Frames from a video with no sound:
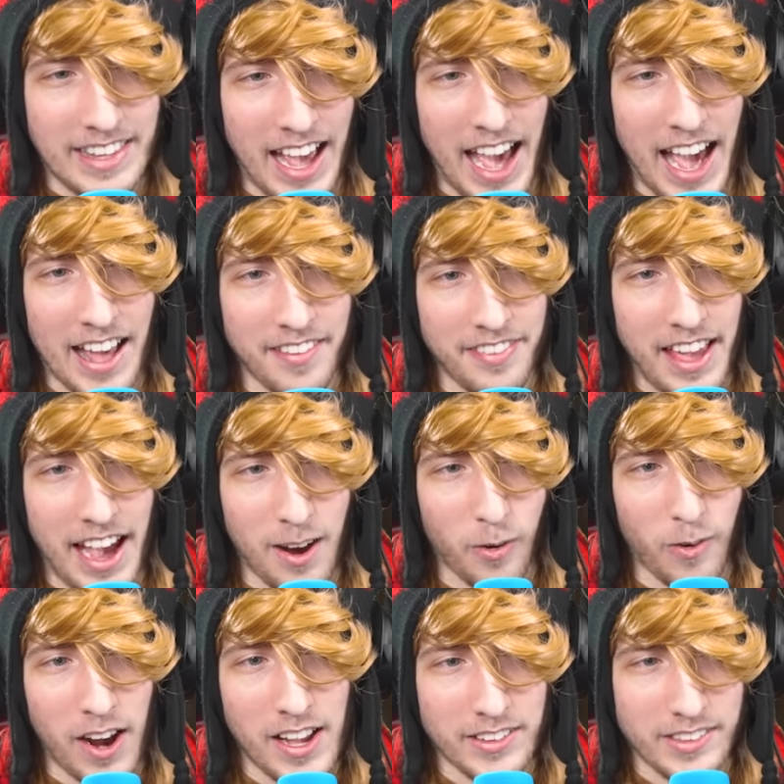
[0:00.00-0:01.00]
that,
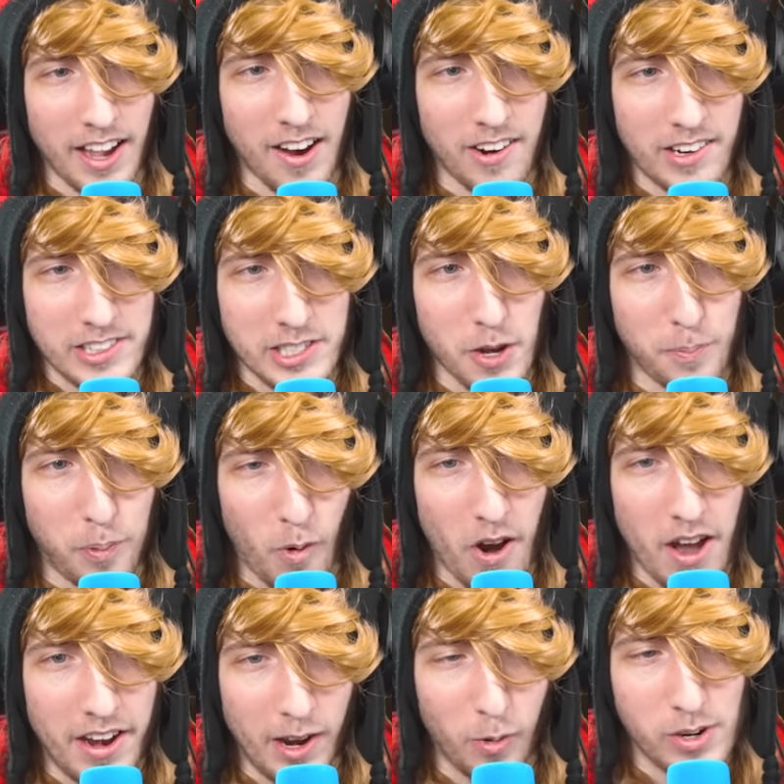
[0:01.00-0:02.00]
that right there is the
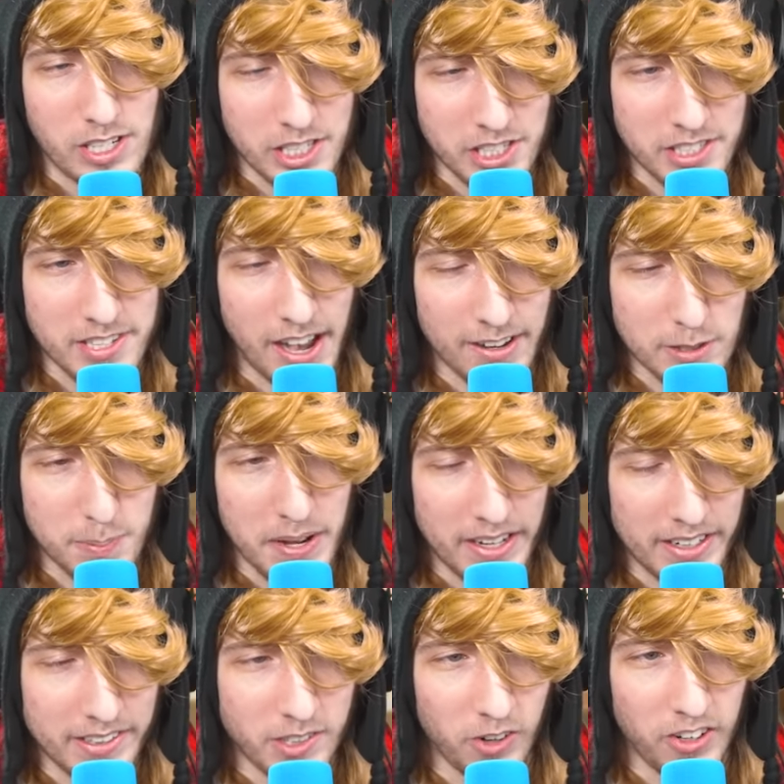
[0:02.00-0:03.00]
point at which it stops
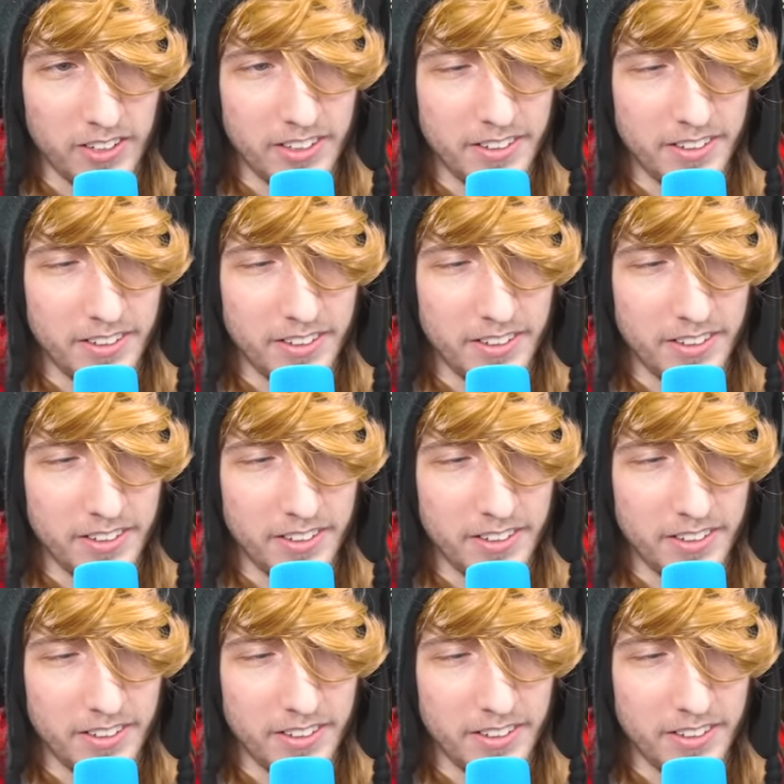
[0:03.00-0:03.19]
being a toilet.